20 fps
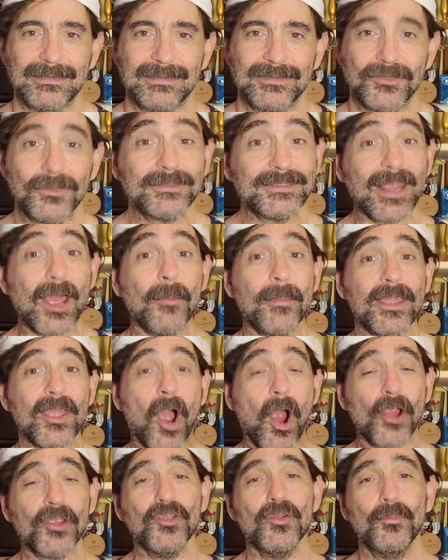So tell me,
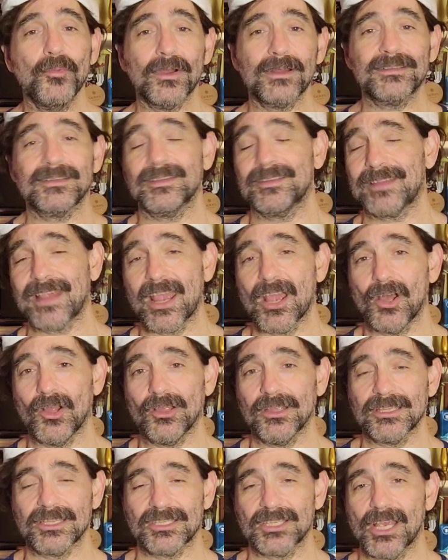are you booked to
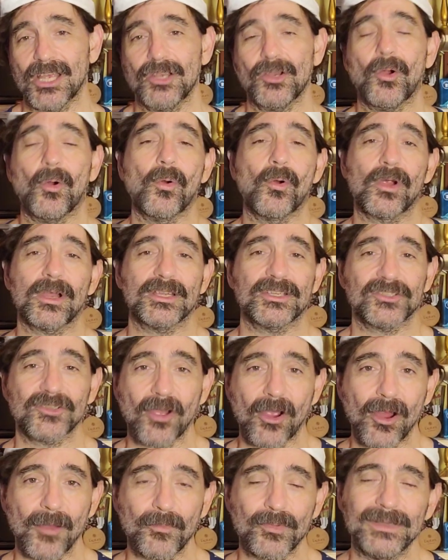sail Sun or
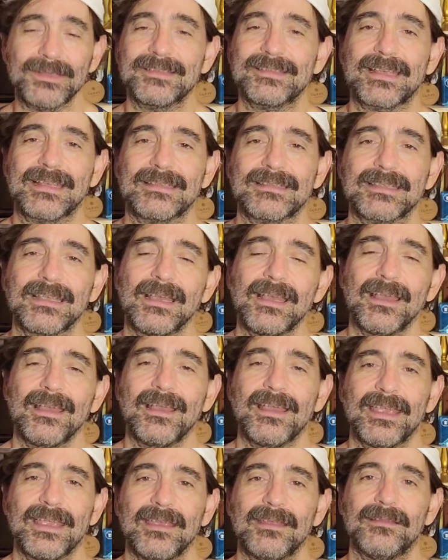Star Princess
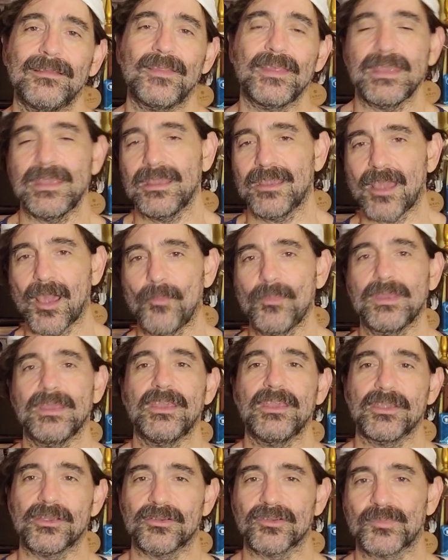in the coming
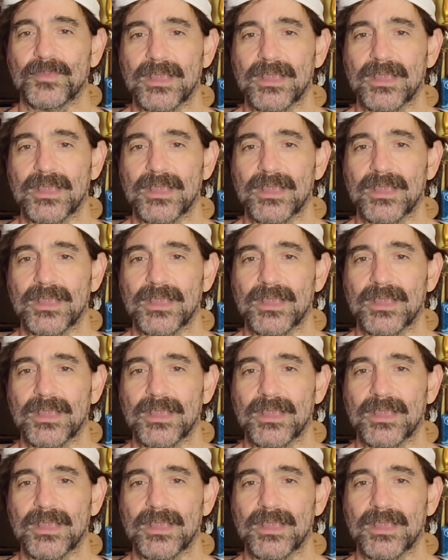years?